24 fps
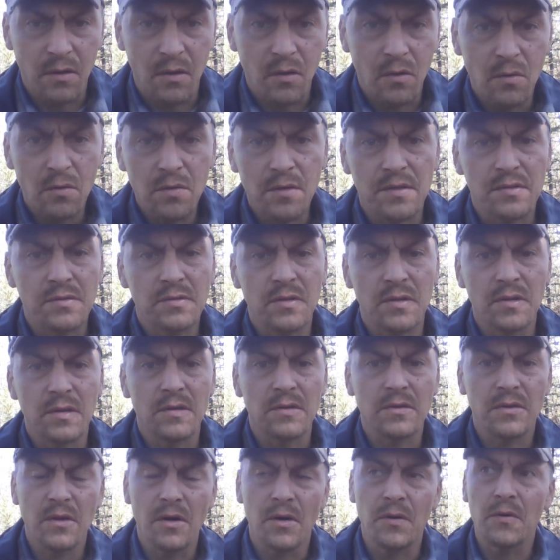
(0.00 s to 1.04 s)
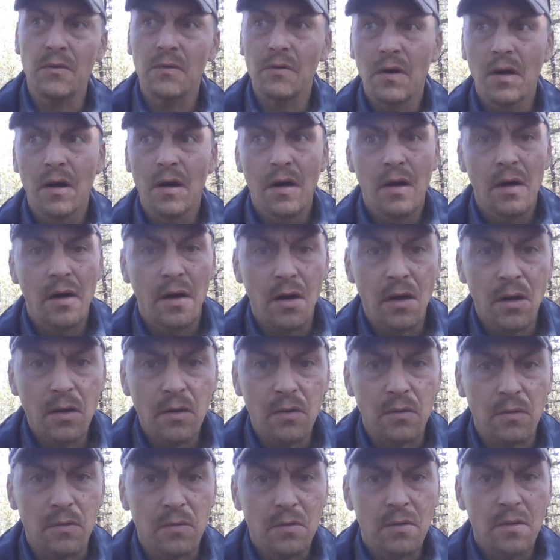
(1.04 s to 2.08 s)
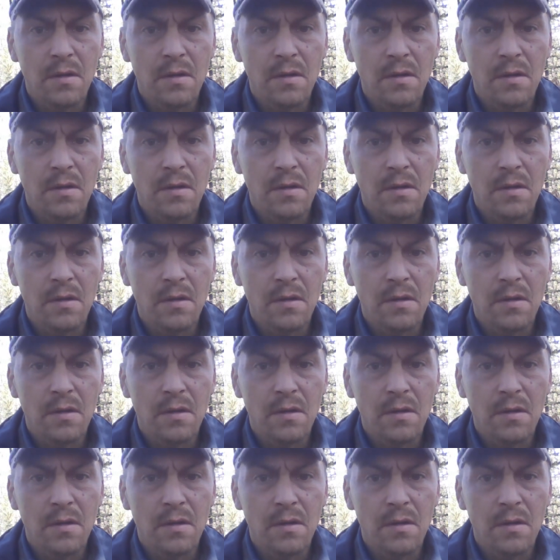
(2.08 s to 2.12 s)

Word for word: oldest girl go, "Oh,